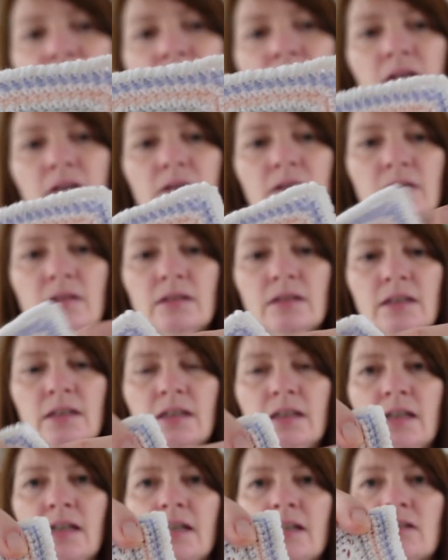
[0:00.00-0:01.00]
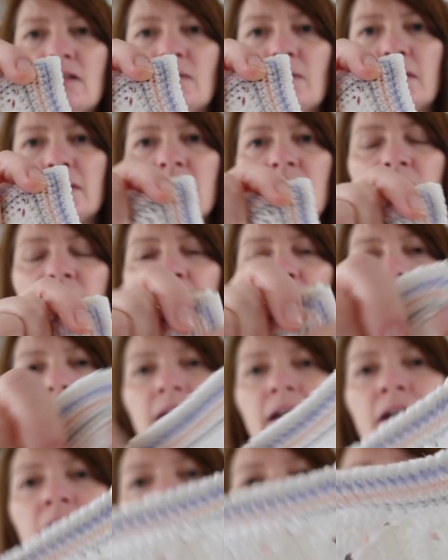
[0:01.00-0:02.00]
row. So I do like
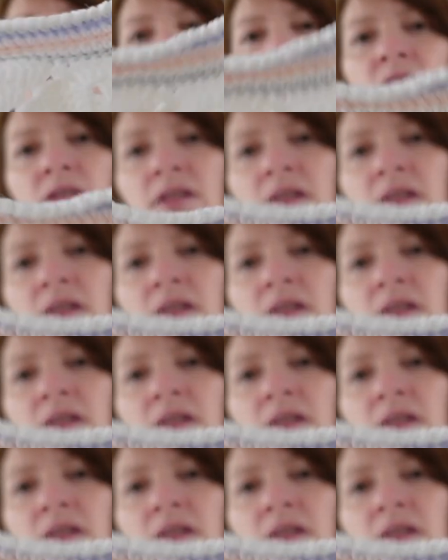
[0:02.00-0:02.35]
that. I also